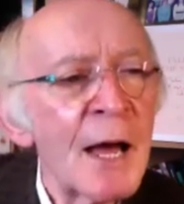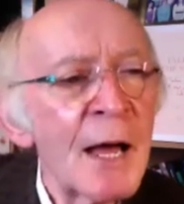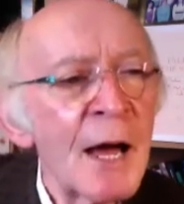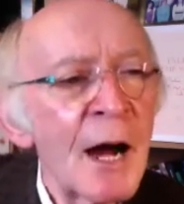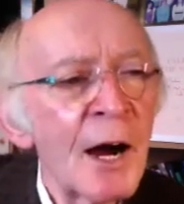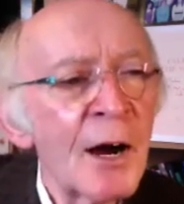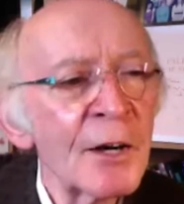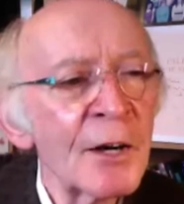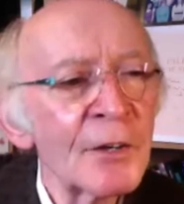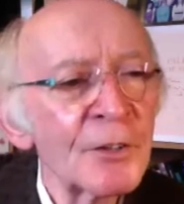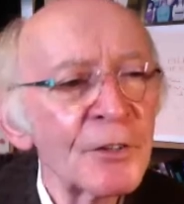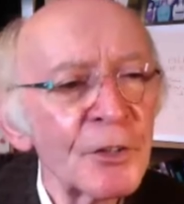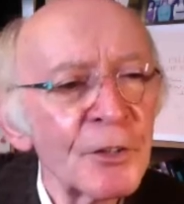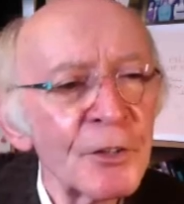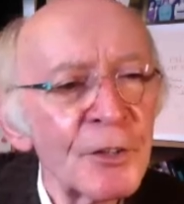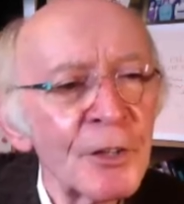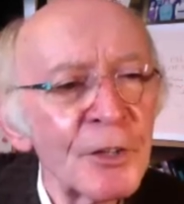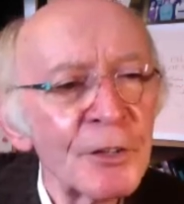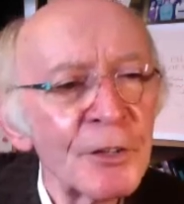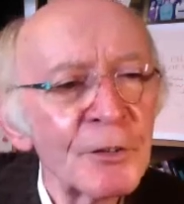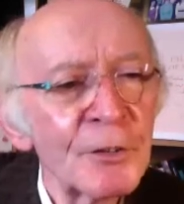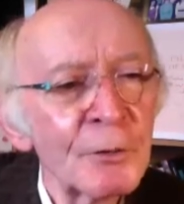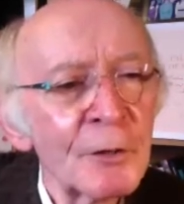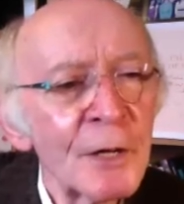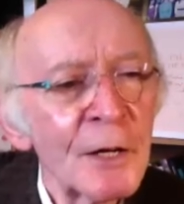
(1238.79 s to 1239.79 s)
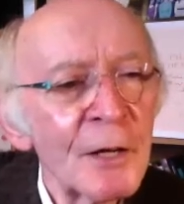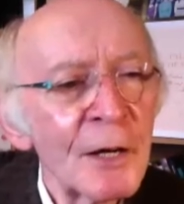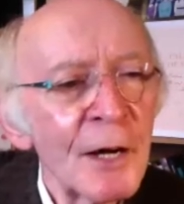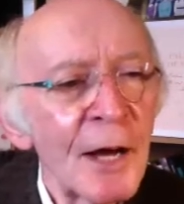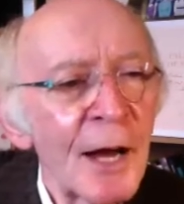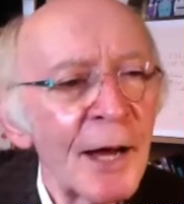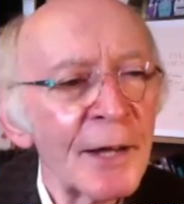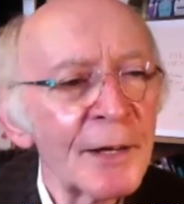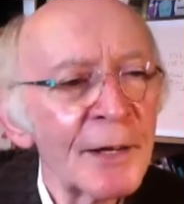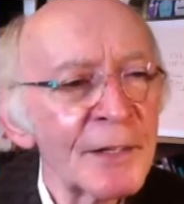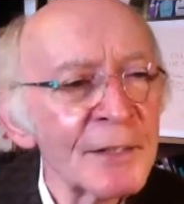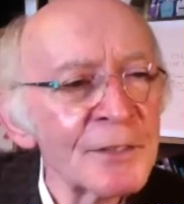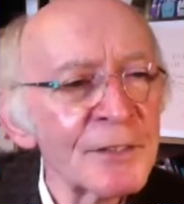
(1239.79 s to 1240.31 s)
Our third,
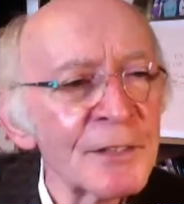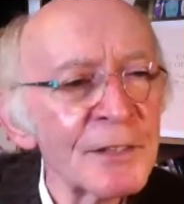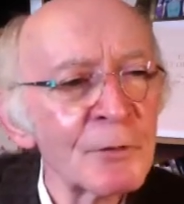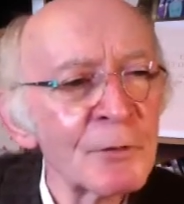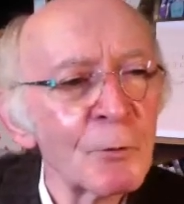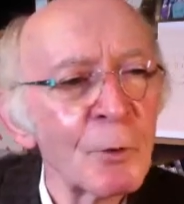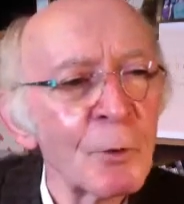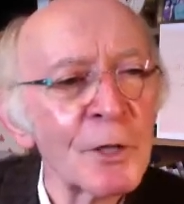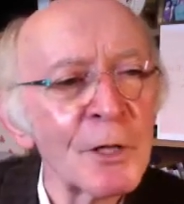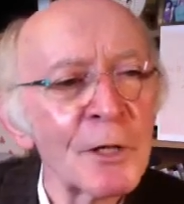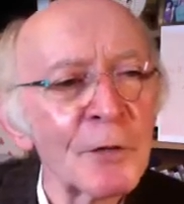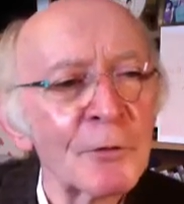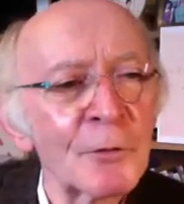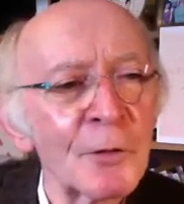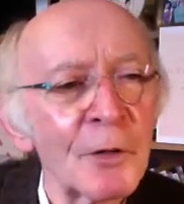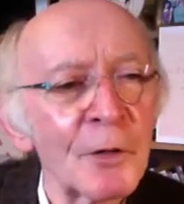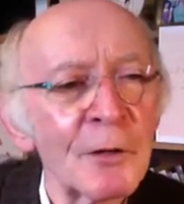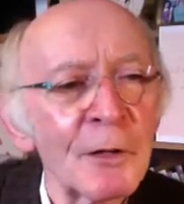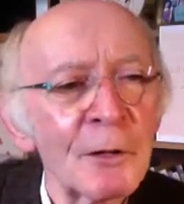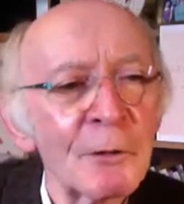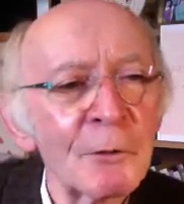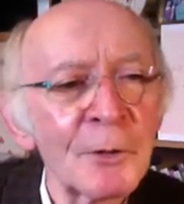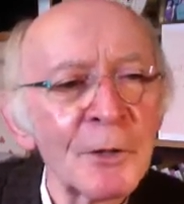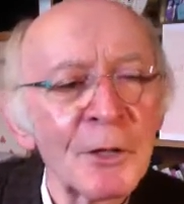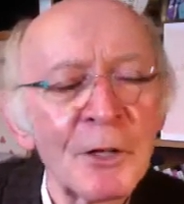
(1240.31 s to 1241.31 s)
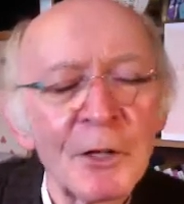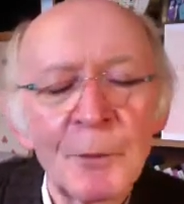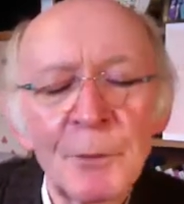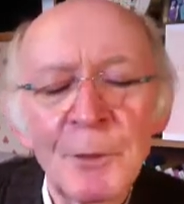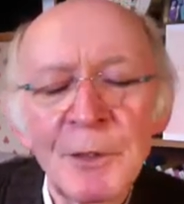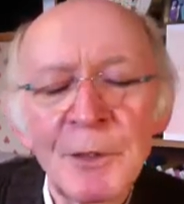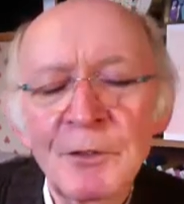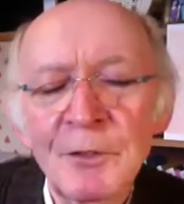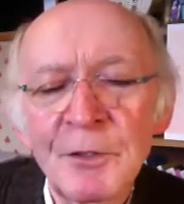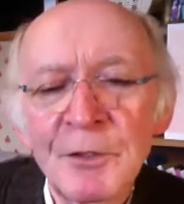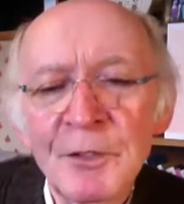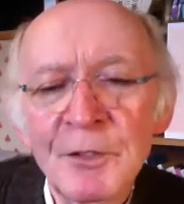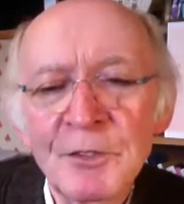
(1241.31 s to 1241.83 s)
and isn't it wonderful, we're coming
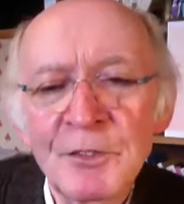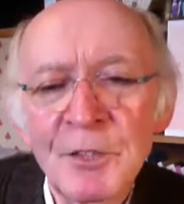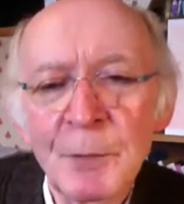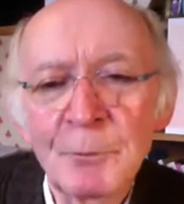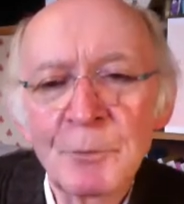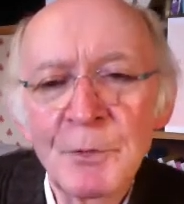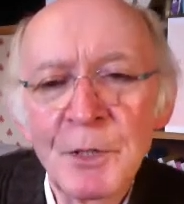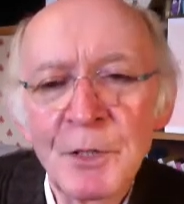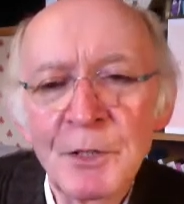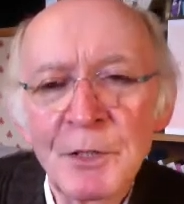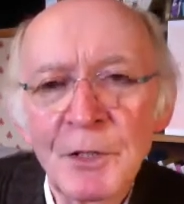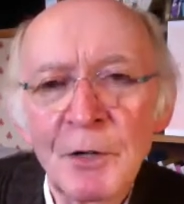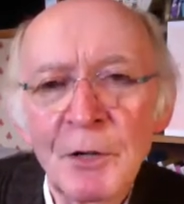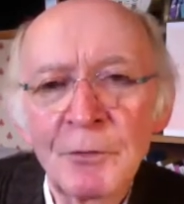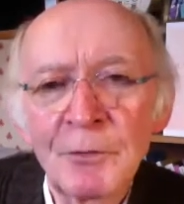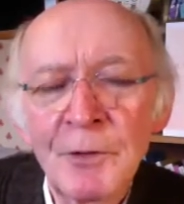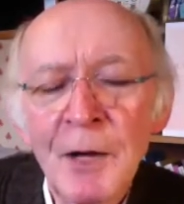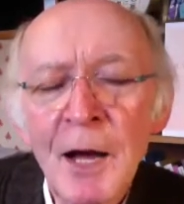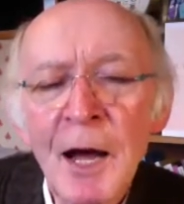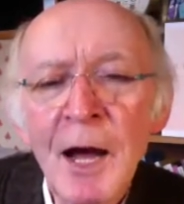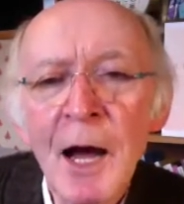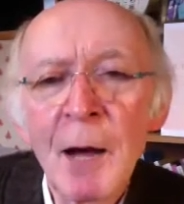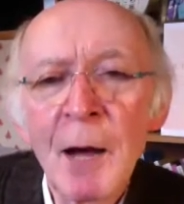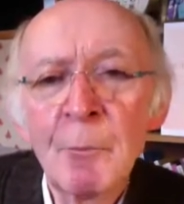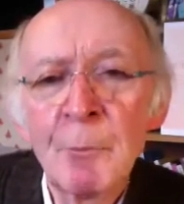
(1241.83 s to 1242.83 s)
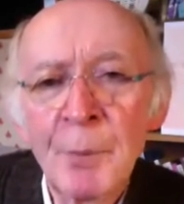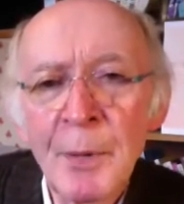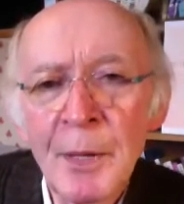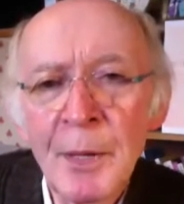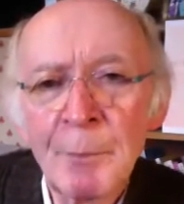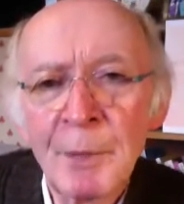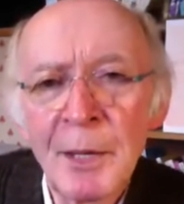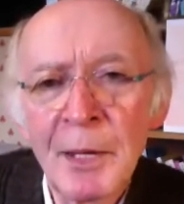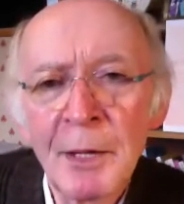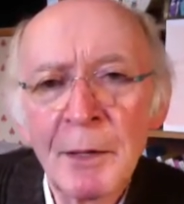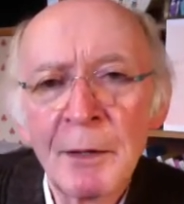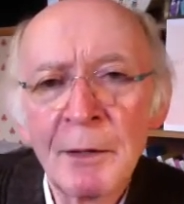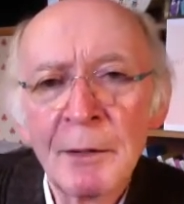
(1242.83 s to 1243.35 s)
to the subject of a
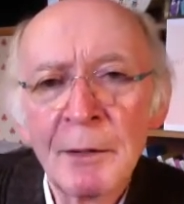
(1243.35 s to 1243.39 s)
baby.